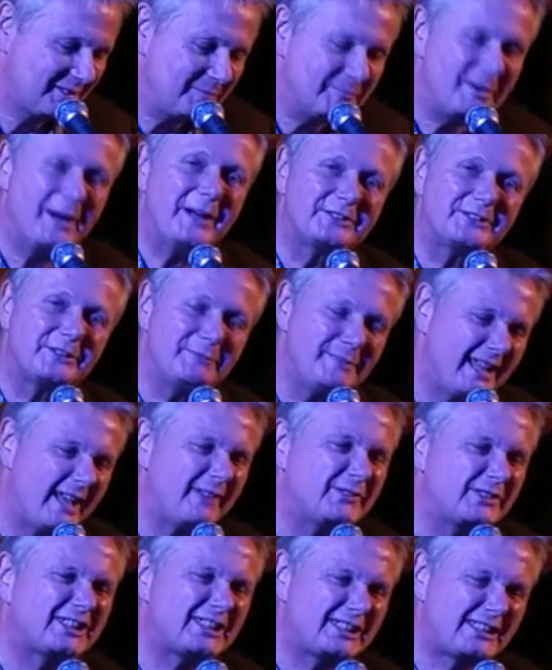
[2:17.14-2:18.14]
Parts of me
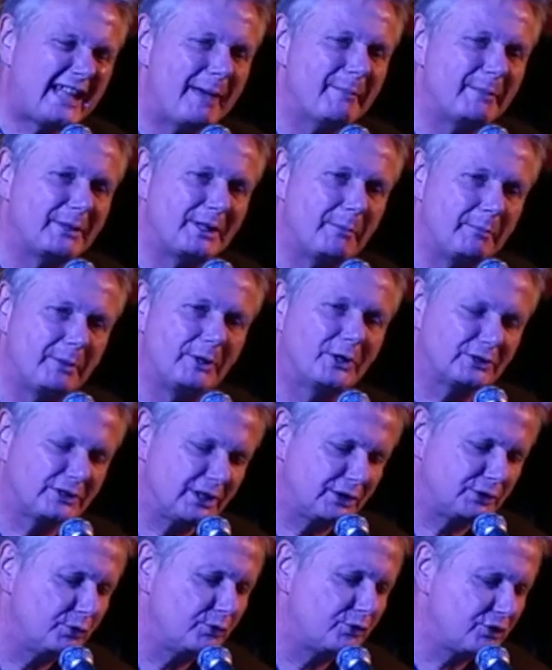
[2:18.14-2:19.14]
have stamina because
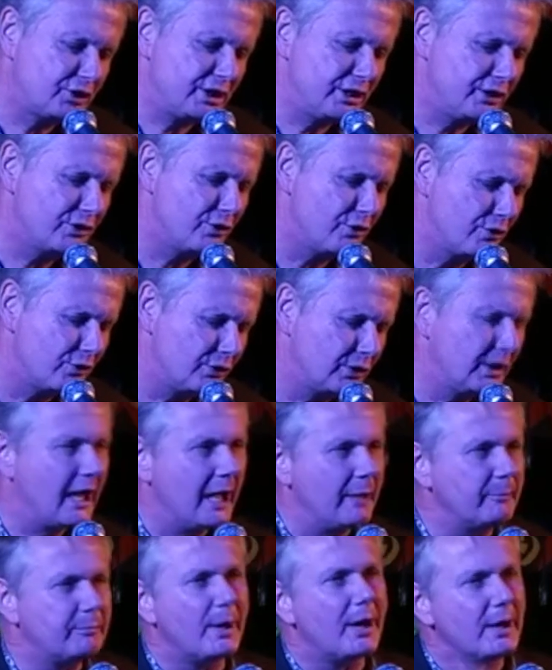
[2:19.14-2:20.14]
I do Qigong,
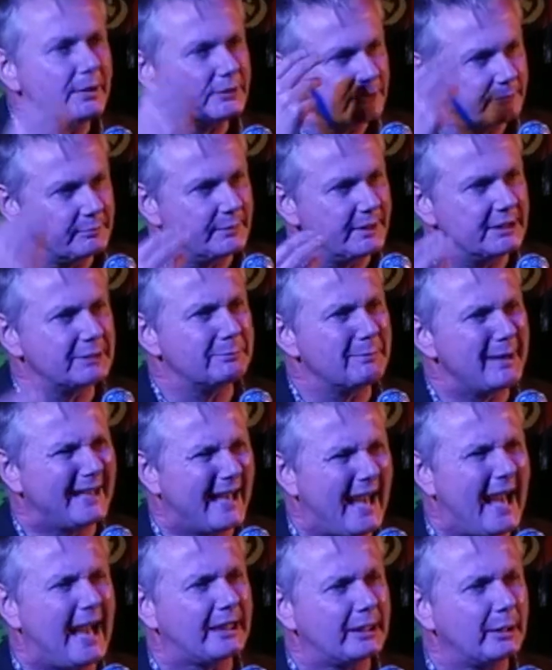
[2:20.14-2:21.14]
and part of me is my
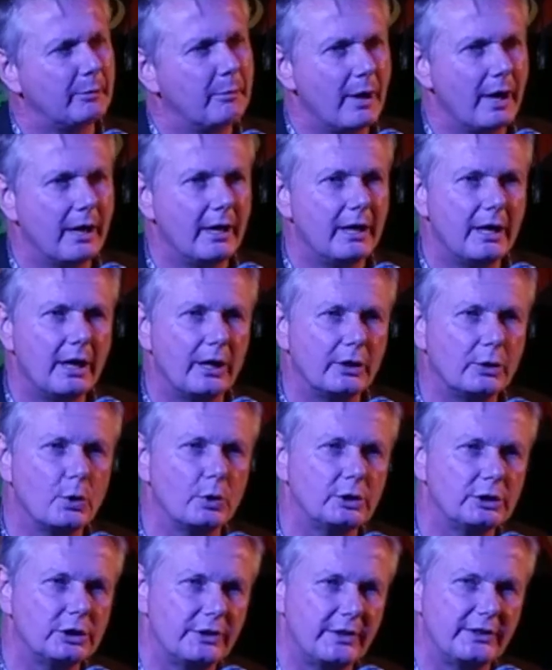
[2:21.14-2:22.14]
anima,
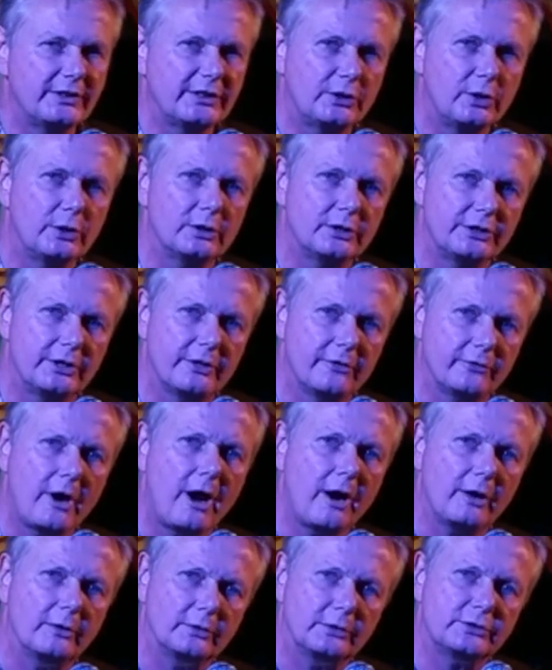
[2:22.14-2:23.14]
according to the psychology of
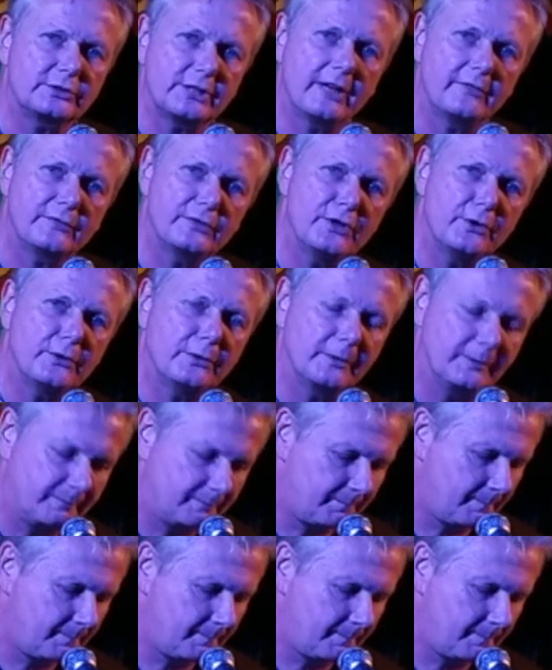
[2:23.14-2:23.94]
Carl Gustav Jung.